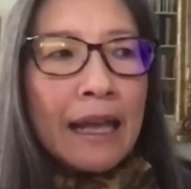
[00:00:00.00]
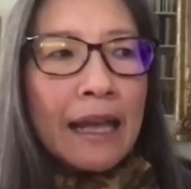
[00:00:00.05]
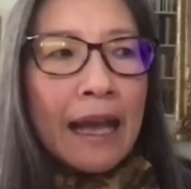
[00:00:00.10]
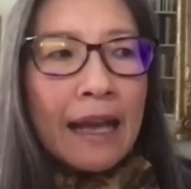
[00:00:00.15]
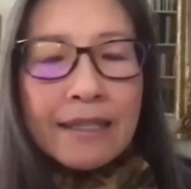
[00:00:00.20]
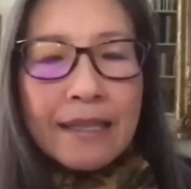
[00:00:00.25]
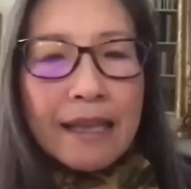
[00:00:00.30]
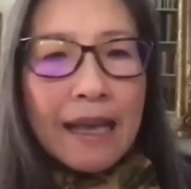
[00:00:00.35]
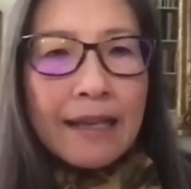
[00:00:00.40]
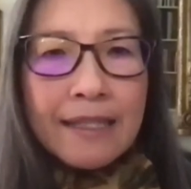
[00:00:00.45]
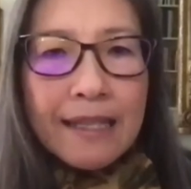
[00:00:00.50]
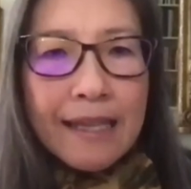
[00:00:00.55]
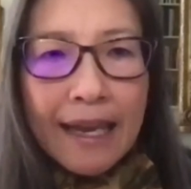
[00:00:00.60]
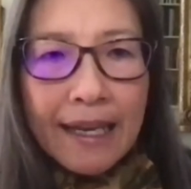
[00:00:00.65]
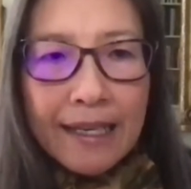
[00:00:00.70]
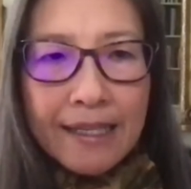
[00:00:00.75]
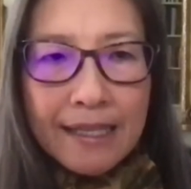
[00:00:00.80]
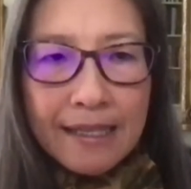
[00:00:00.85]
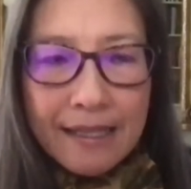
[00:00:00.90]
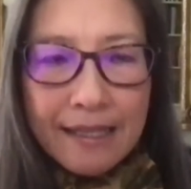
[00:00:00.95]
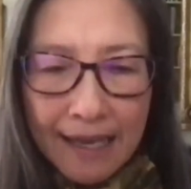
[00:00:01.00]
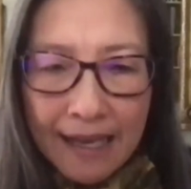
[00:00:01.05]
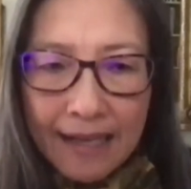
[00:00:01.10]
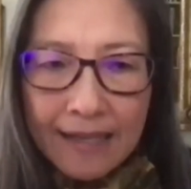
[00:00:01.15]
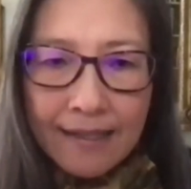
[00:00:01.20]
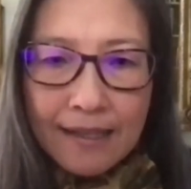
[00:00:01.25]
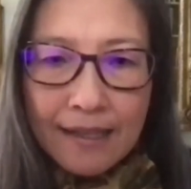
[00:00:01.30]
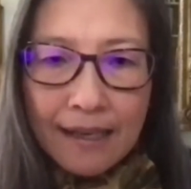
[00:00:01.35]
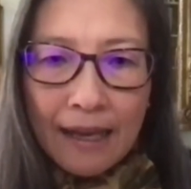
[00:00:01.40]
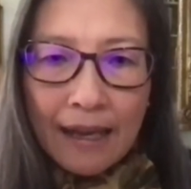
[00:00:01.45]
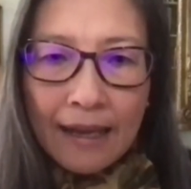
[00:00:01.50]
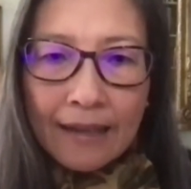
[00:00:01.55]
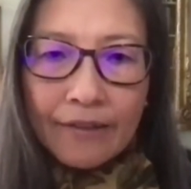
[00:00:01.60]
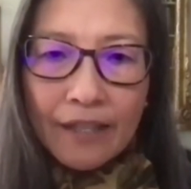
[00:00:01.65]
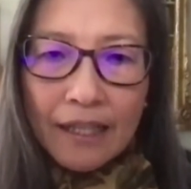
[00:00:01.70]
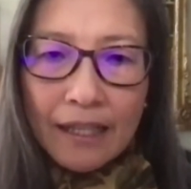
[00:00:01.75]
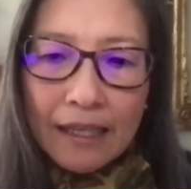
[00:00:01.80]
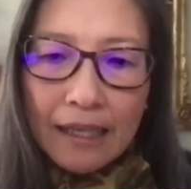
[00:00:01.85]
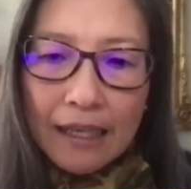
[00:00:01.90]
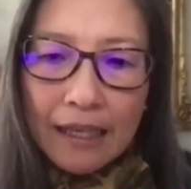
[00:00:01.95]
as Katie says, I
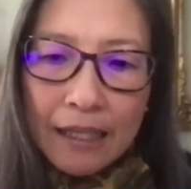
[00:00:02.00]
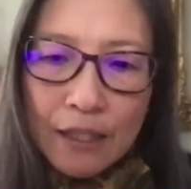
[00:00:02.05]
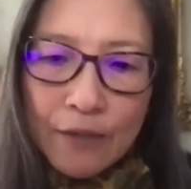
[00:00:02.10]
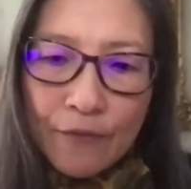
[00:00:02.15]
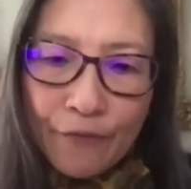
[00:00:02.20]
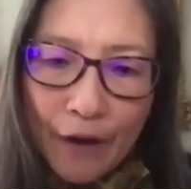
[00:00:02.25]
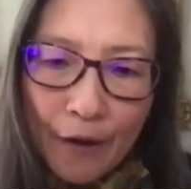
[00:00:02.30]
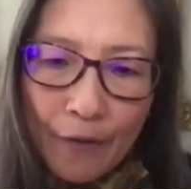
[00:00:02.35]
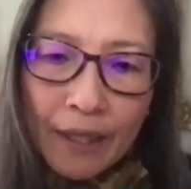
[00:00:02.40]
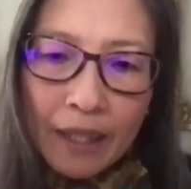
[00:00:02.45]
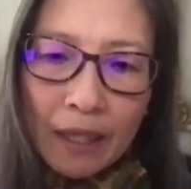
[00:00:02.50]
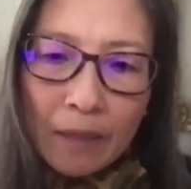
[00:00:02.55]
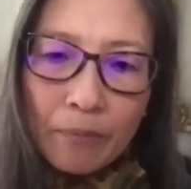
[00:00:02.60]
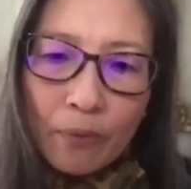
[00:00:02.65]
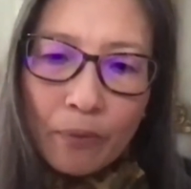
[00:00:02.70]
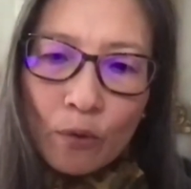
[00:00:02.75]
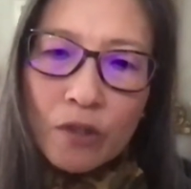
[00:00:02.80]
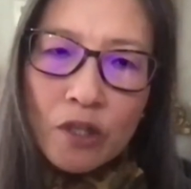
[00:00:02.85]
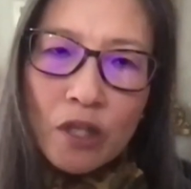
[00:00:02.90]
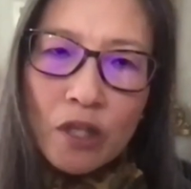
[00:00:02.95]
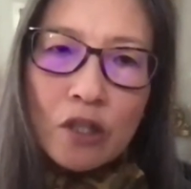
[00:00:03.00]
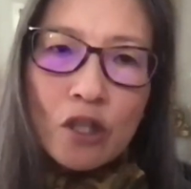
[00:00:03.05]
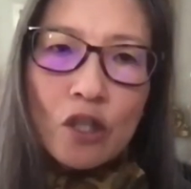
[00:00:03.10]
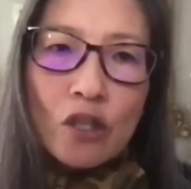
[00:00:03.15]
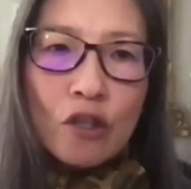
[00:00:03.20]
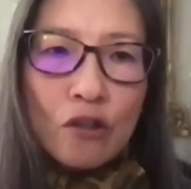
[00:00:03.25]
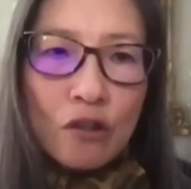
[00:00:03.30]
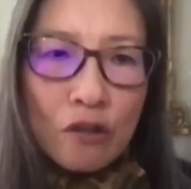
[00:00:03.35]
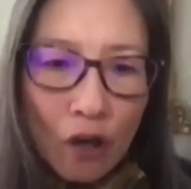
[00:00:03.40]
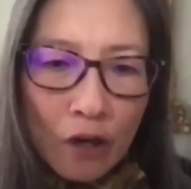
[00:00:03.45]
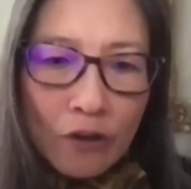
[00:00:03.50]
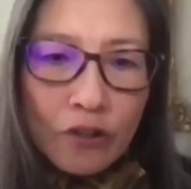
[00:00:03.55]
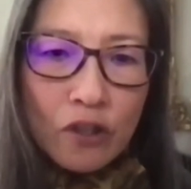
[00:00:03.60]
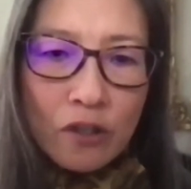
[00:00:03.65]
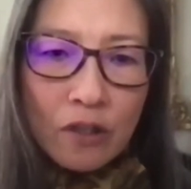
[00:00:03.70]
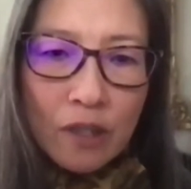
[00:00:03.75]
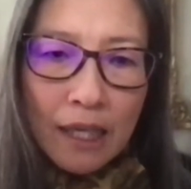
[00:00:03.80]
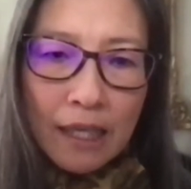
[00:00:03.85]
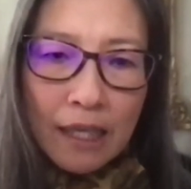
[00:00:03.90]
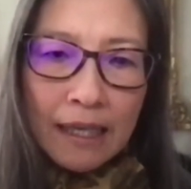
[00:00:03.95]
think it's very important not
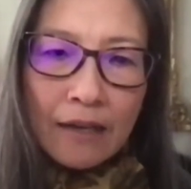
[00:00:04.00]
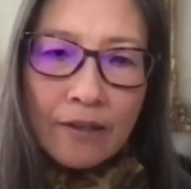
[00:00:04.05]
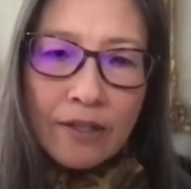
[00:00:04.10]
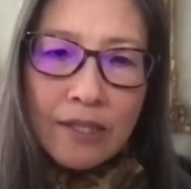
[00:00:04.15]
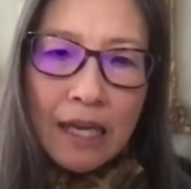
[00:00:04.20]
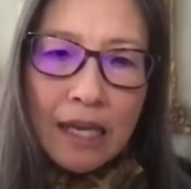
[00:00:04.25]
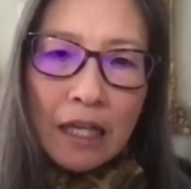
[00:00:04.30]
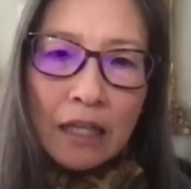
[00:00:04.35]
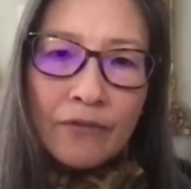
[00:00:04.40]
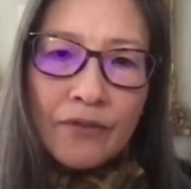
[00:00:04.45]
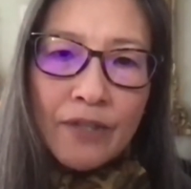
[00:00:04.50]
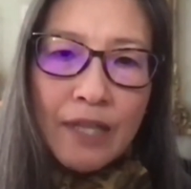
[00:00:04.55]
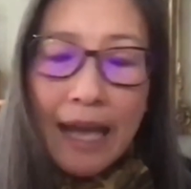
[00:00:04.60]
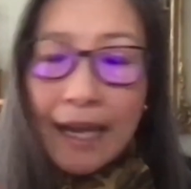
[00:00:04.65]
to kid ourselves.